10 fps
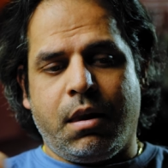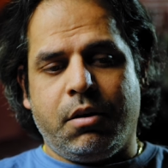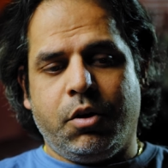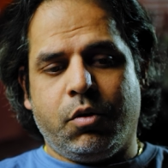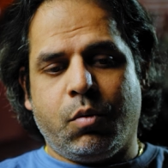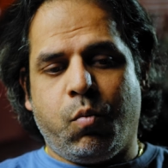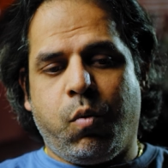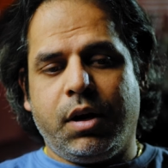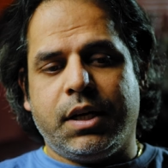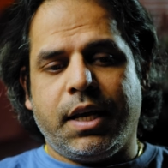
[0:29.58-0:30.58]
you know, the
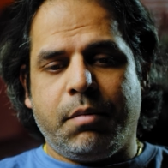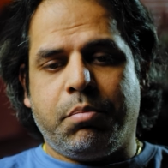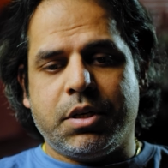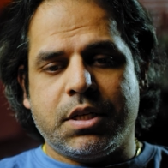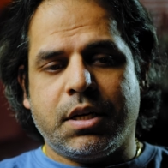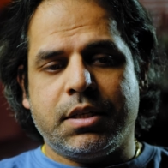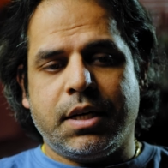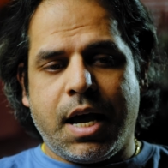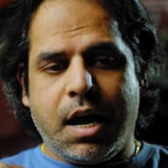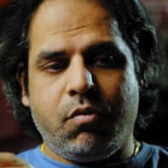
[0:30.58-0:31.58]
work that a person does and
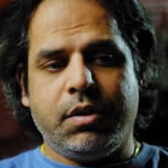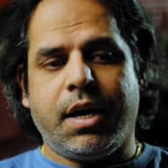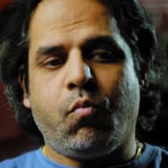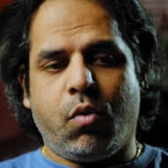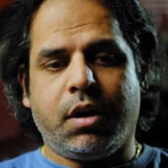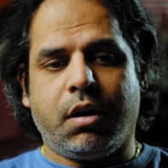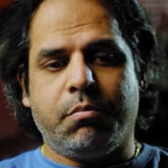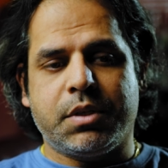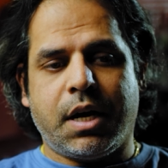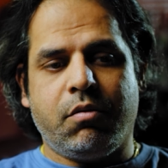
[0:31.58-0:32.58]
how that work
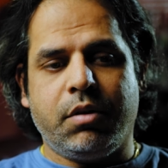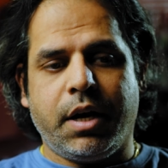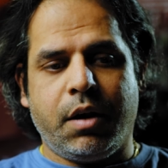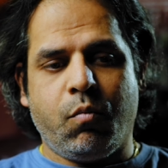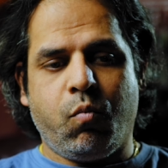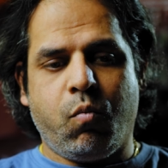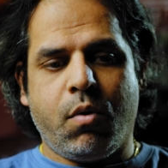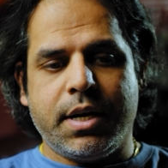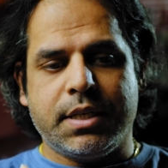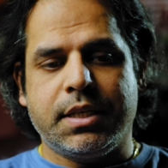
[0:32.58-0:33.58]
comes out and
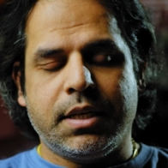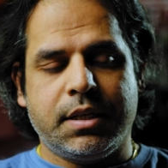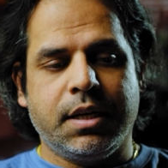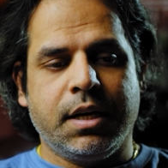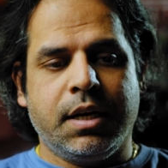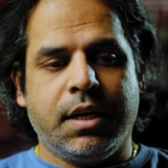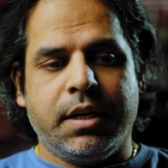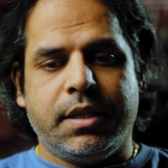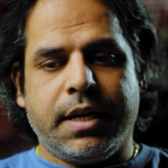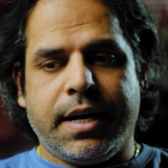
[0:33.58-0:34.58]
what is it
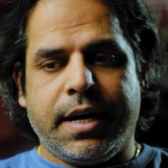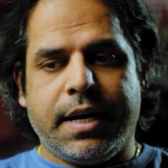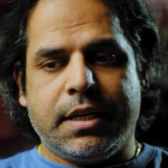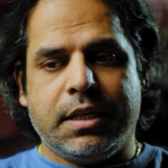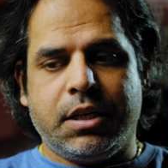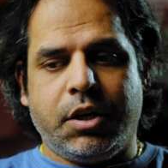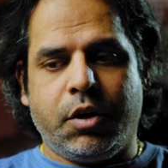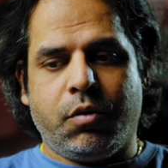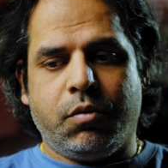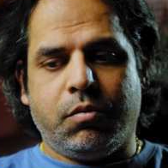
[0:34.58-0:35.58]
that, you
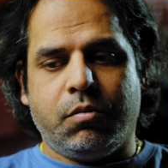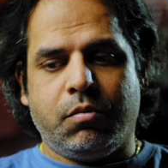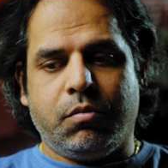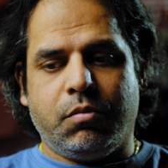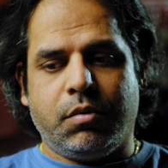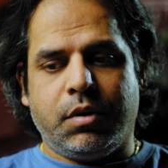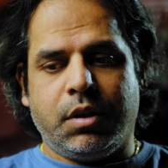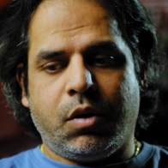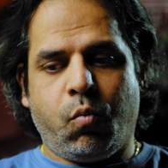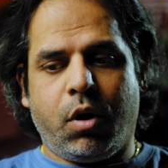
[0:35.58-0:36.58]
know,
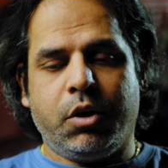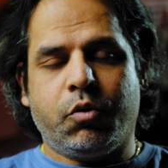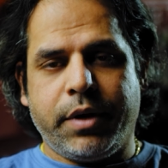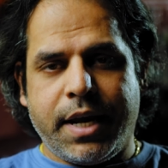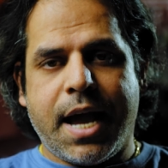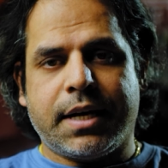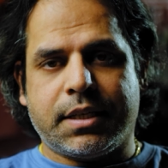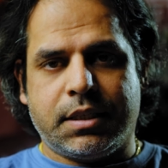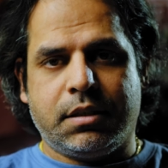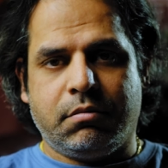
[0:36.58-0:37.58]
the world
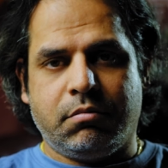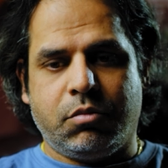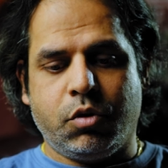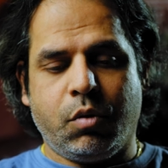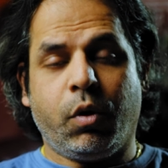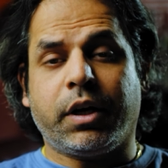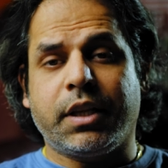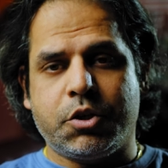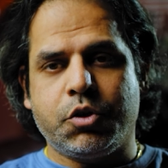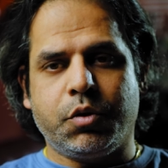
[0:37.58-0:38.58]
reacts to the work
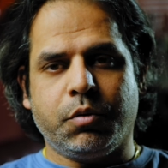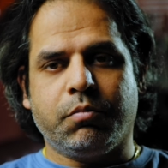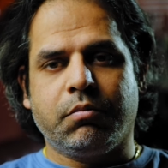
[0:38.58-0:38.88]
that you do.